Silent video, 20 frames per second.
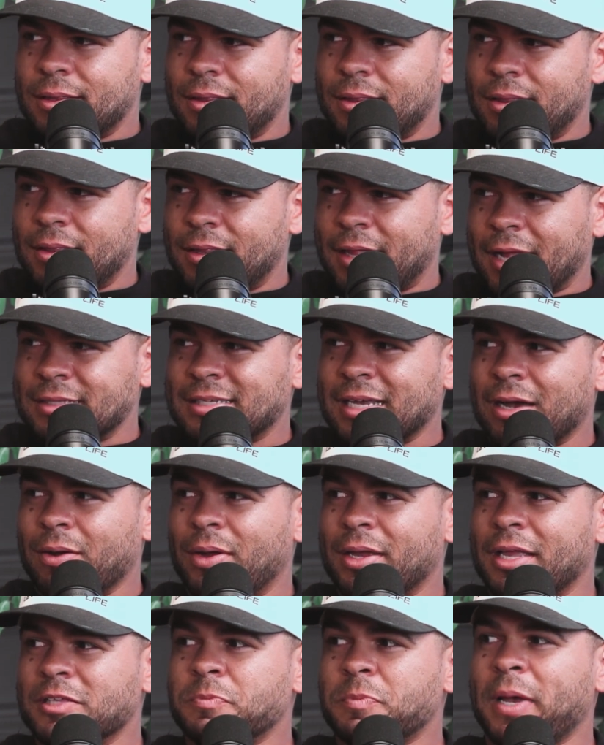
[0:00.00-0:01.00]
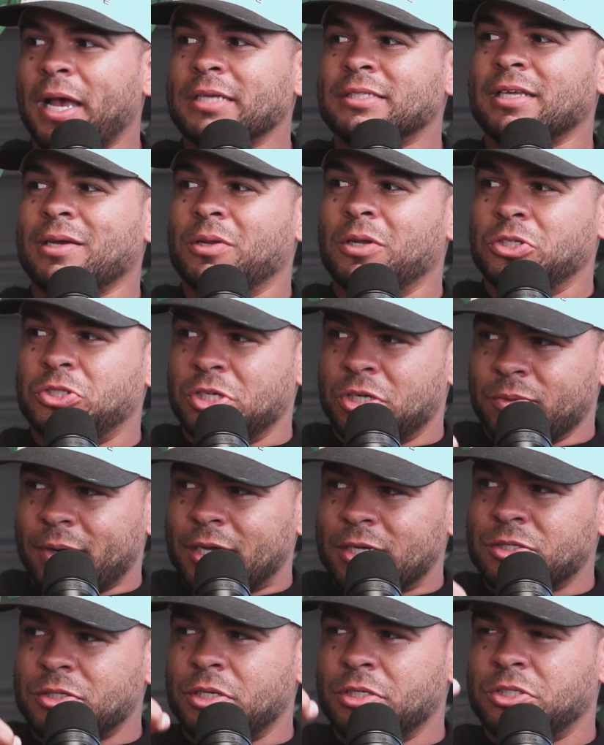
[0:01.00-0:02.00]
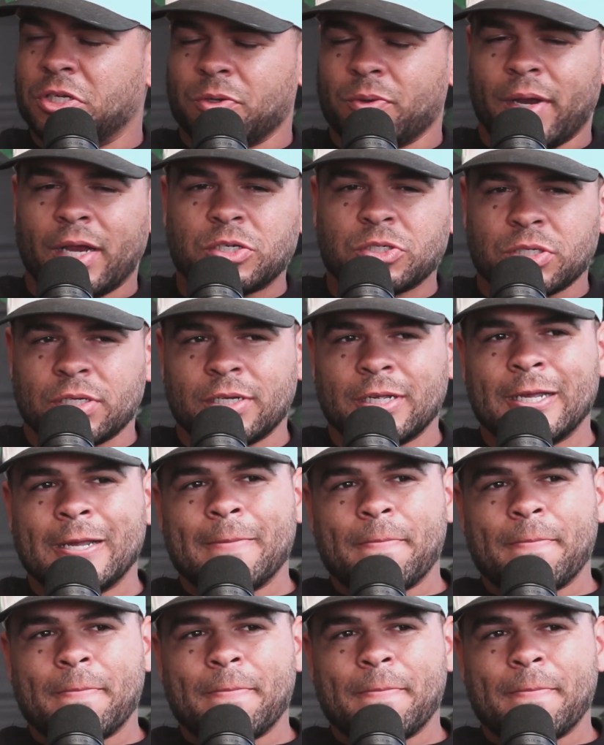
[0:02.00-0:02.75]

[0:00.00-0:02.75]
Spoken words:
That's how it gets passed down to generation to generation.